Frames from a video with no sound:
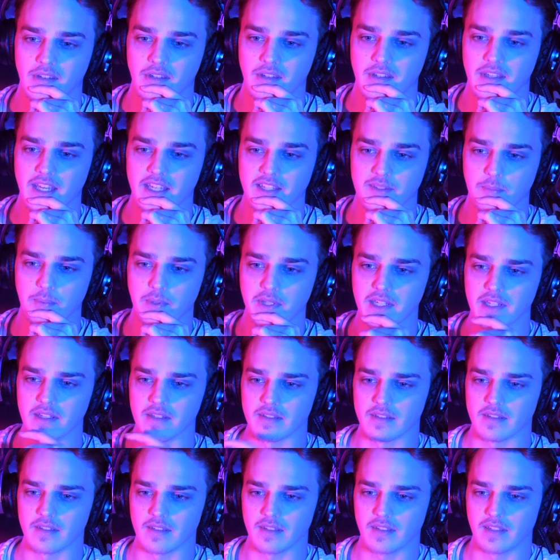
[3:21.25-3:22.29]
Yes,
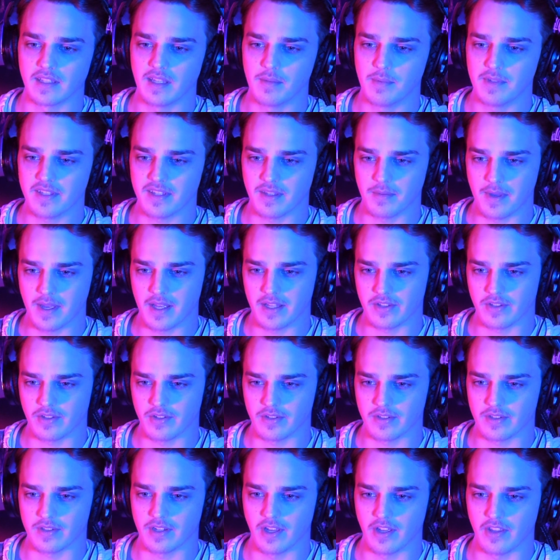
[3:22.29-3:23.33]
please. Give me some
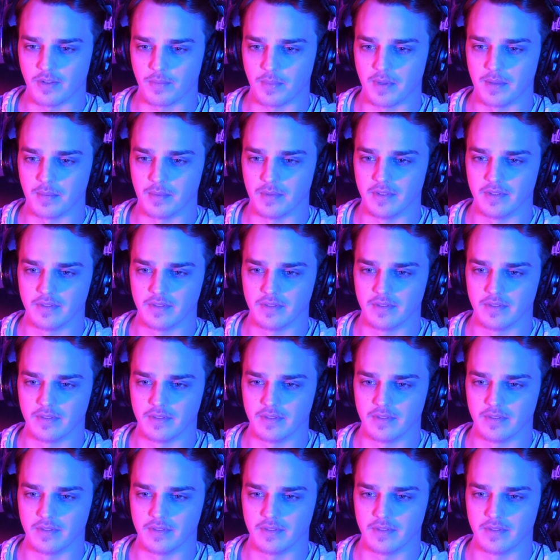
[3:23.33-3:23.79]
answers to other people.